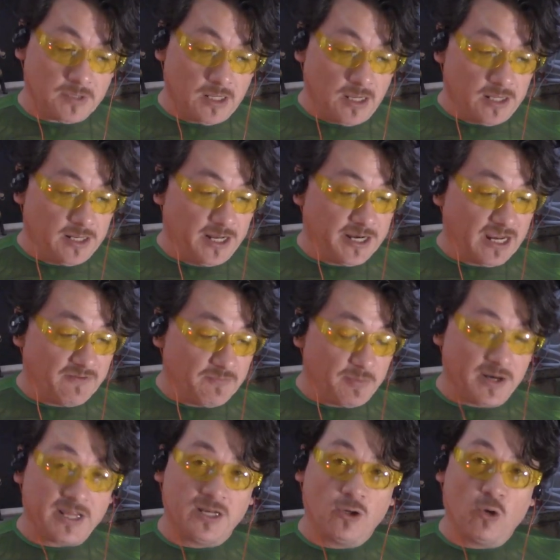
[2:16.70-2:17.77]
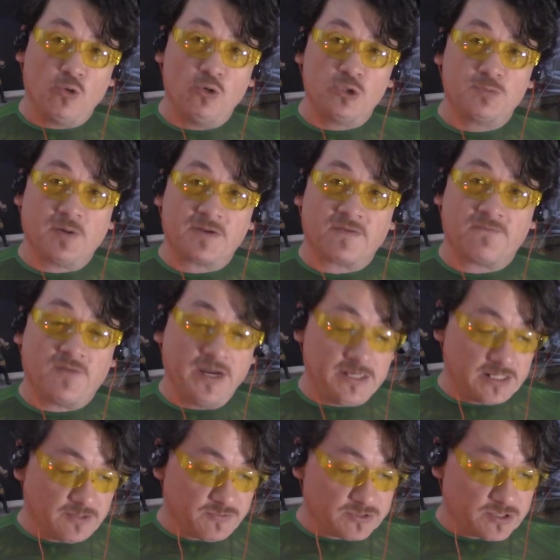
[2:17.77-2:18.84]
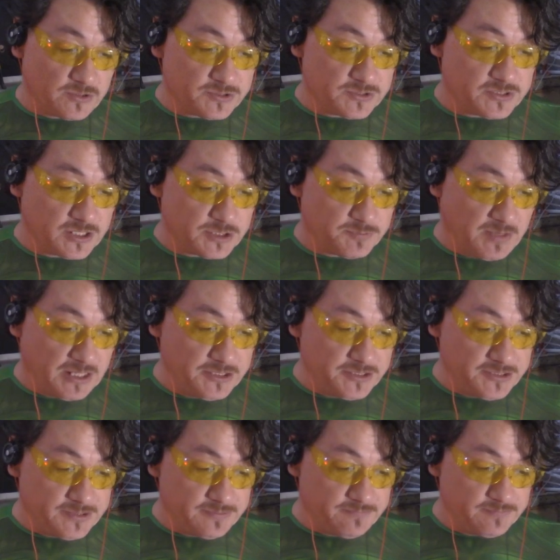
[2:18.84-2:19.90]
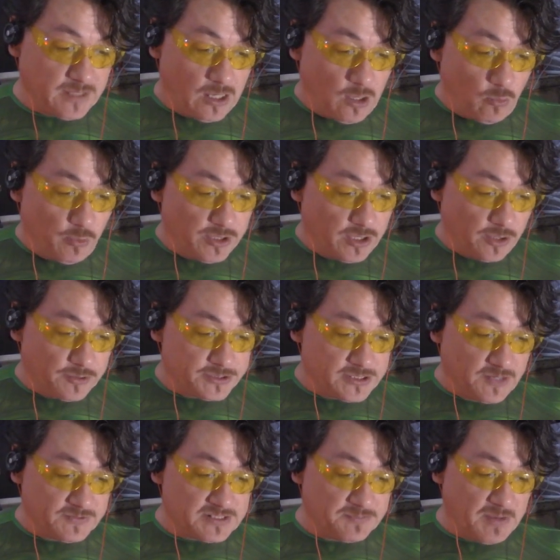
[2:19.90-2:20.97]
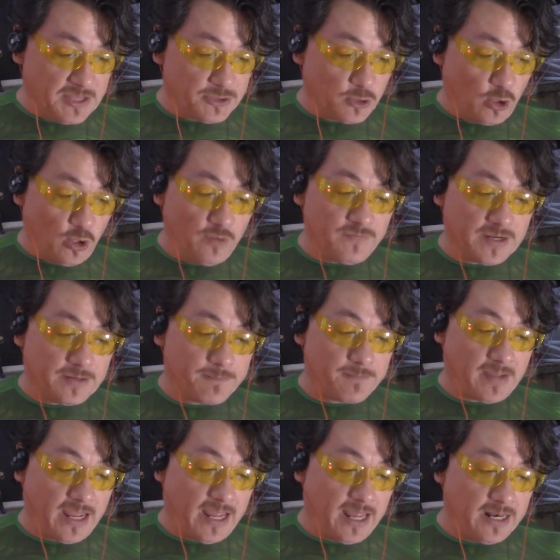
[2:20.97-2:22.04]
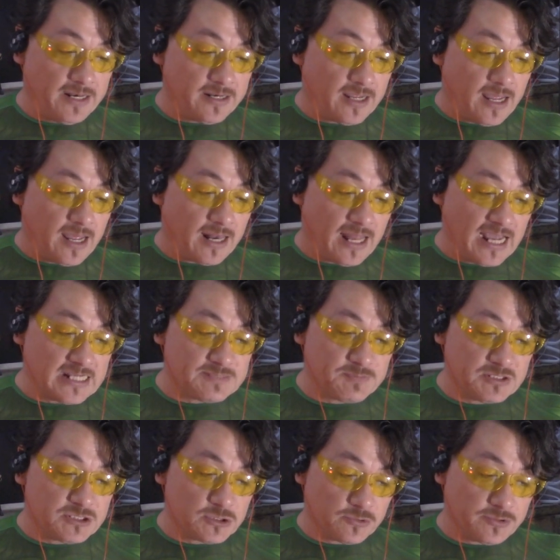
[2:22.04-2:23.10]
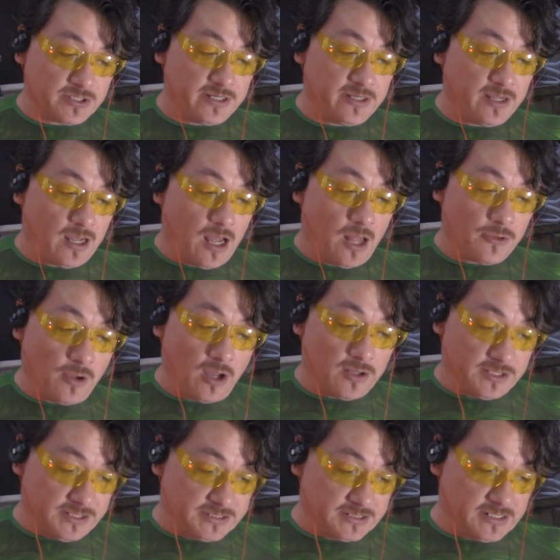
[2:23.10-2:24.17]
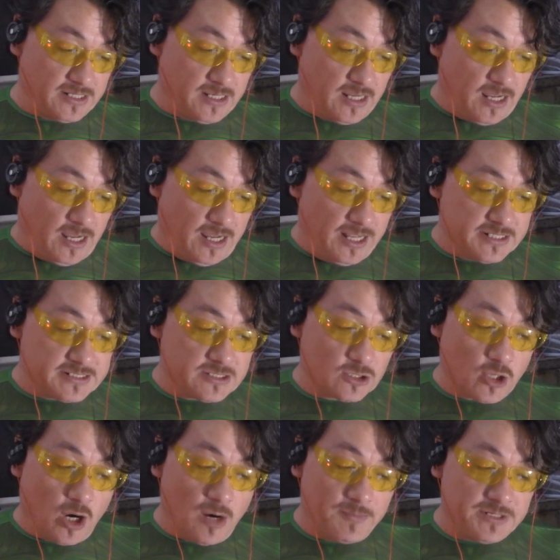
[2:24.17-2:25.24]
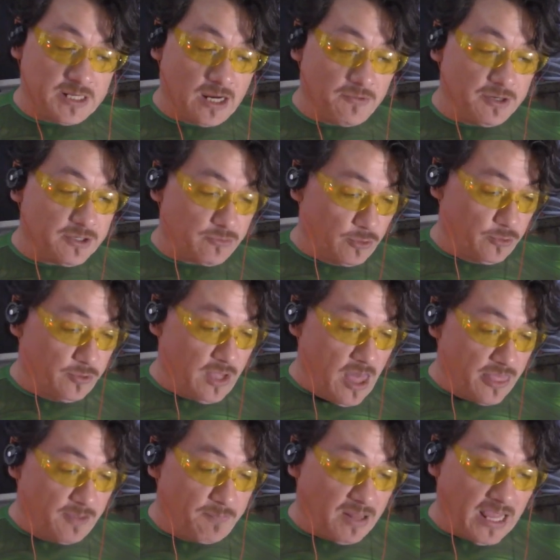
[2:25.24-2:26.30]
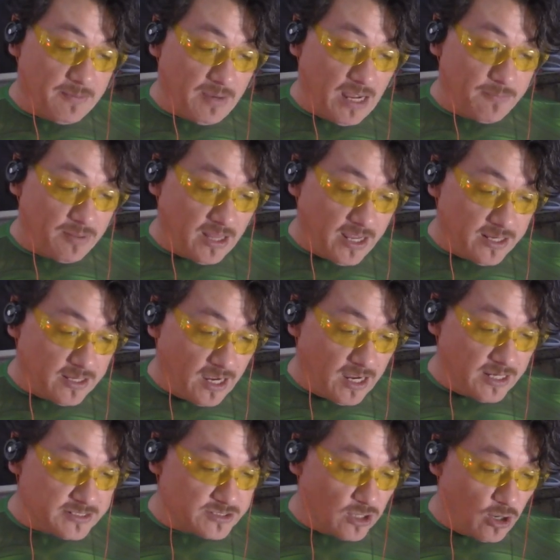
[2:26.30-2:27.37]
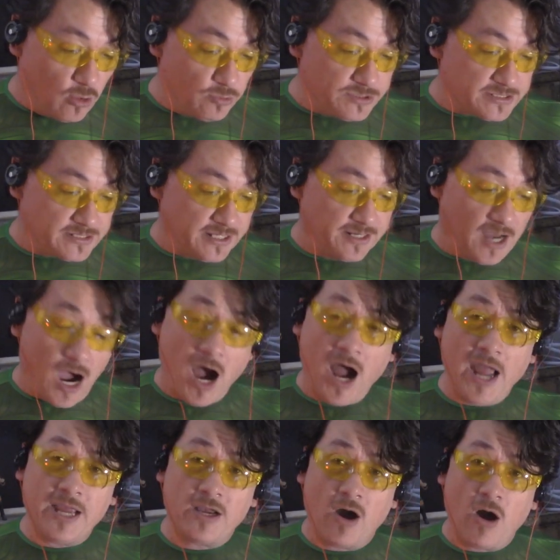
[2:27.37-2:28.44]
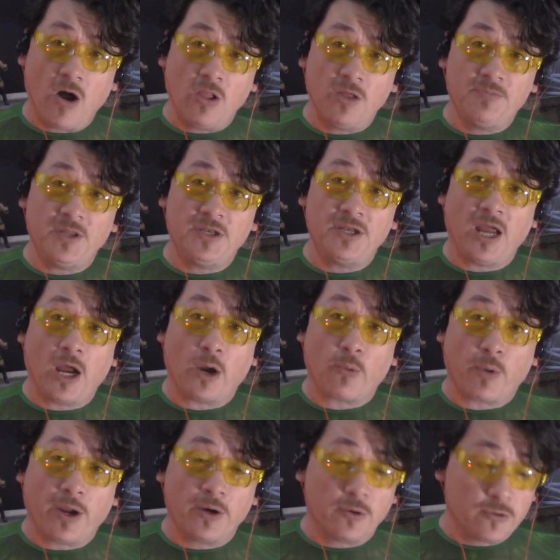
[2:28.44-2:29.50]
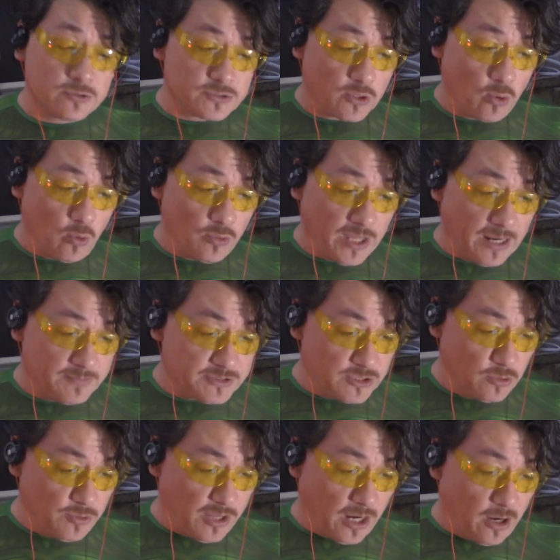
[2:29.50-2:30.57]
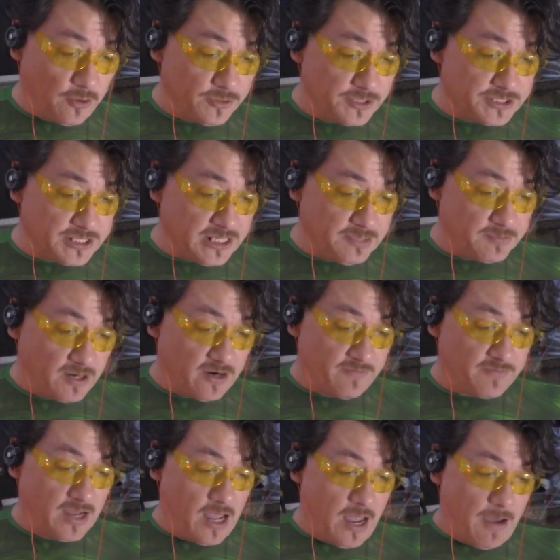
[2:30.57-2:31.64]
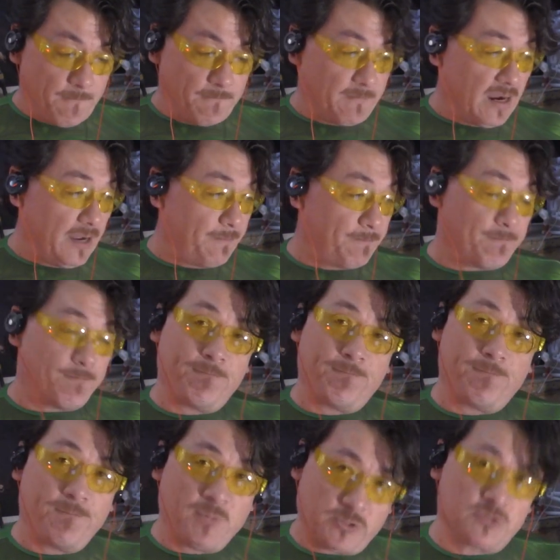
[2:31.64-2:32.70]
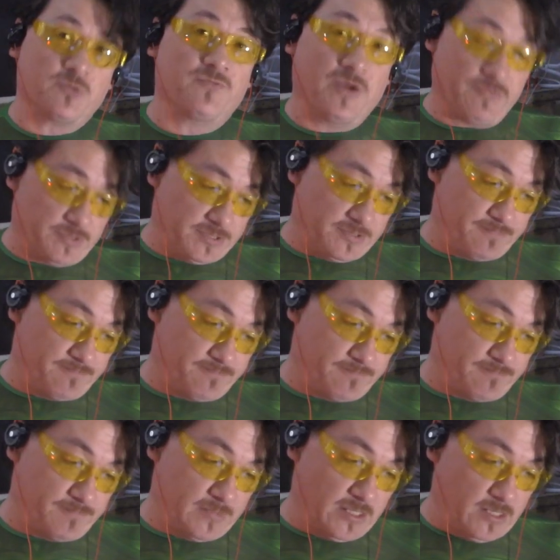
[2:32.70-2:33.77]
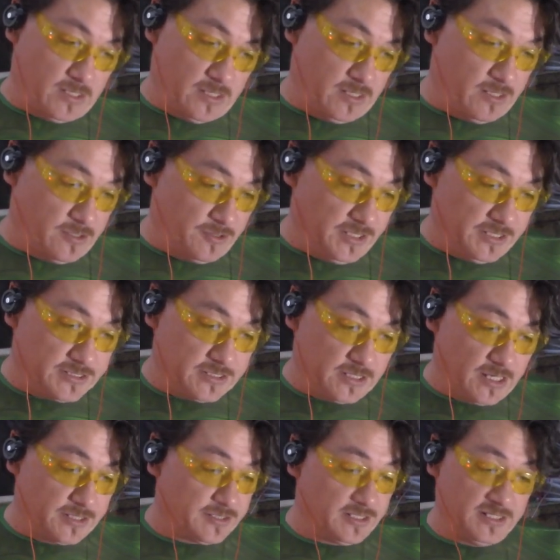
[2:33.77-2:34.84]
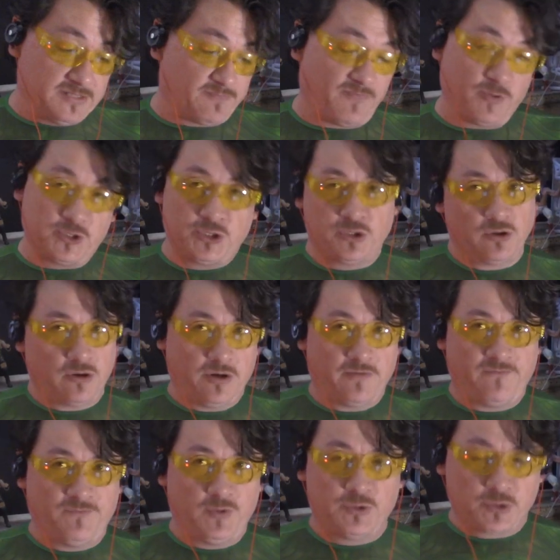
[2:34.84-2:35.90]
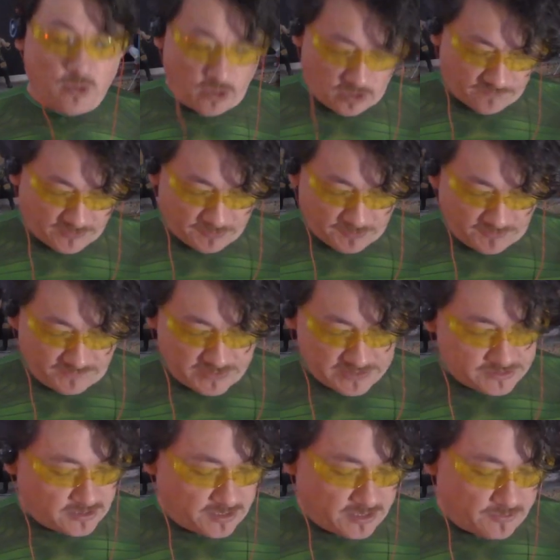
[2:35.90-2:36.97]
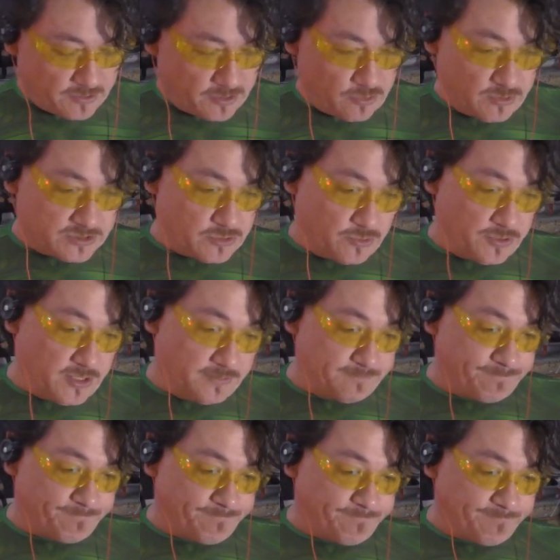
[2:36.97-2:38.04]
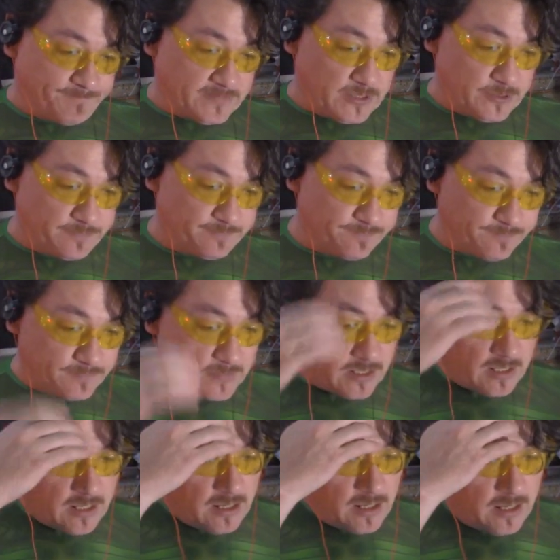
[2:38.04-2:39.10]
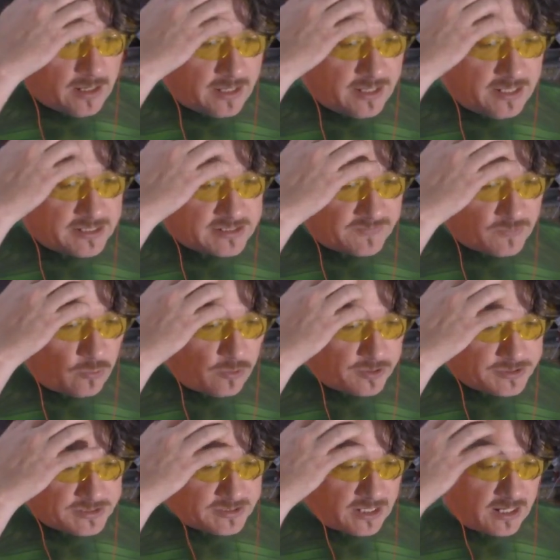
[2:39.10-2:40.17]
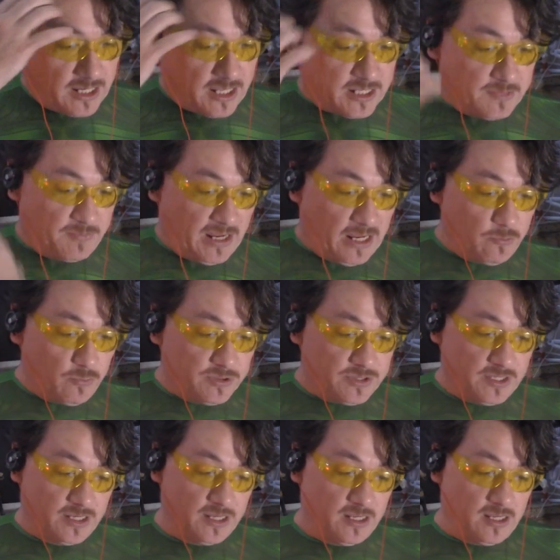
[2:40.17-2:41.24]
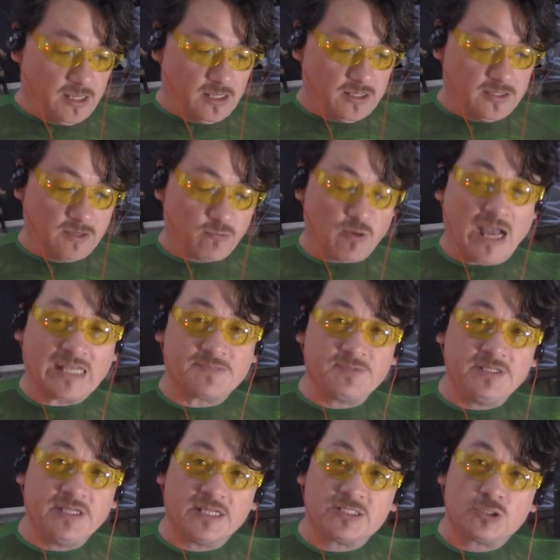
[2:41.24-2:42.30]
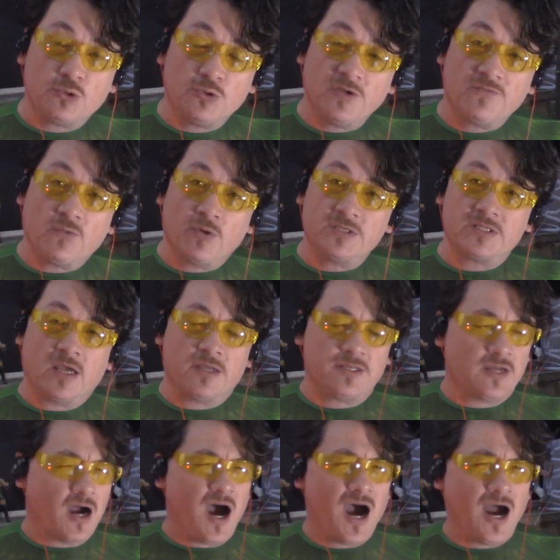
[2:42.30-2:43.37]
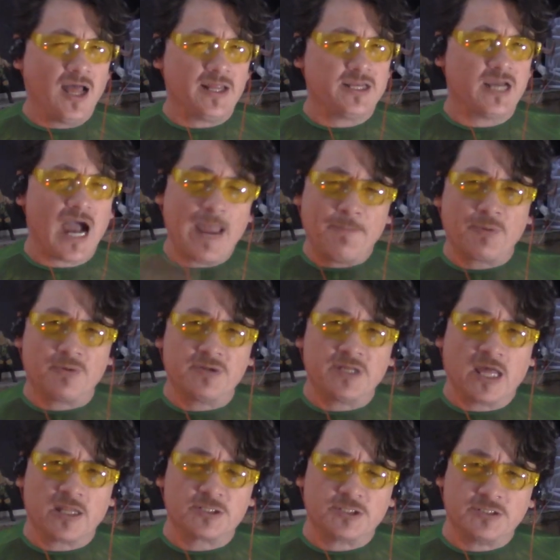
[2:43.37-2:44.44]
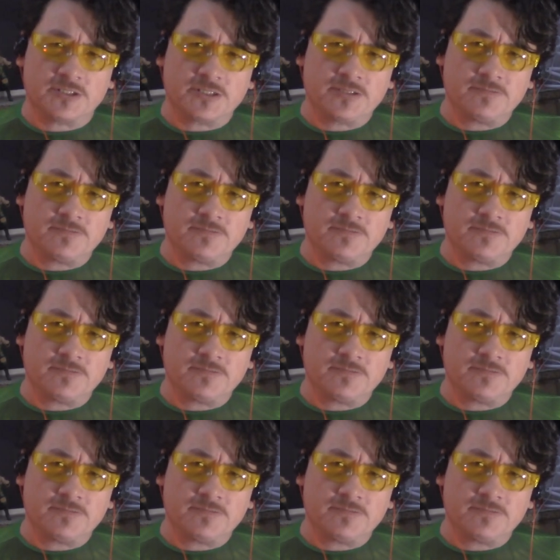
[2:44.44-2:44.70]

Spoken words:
letting everybody know who's about to fight and the results of such matches. We got ourselves Samantha Irving. And last but certainly not least, it's the commentary crew. The play-by-play guys, the hosts, and I call them the narrators of the whole damn show. They are the team of my personal favorite. You know, he's for sure future Hall of Famer. If he's not, I don't know what's going on. You know, he is, of course, the man with the raspy yet soothing voice, the highly hyper-intelligent,